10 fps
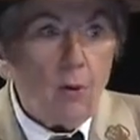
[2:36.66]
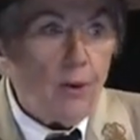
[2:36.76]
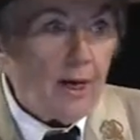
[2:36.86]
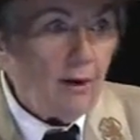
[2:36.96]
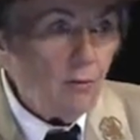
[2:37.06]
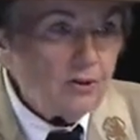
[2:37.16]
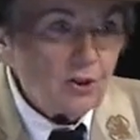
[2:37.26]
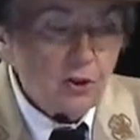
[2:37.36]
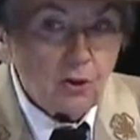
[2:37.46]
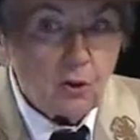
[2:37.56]
When I was
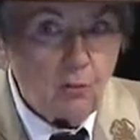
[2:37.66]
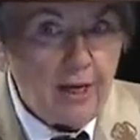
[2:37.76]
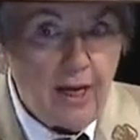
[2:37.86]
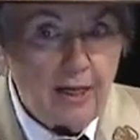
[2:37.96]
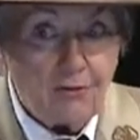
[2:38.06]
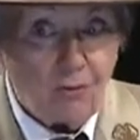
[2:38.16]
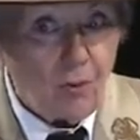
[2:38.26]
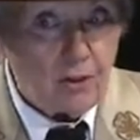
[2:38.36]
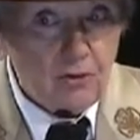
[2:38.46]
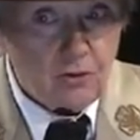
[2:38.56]
a girl, we had to
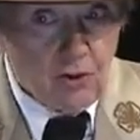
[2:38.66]
wear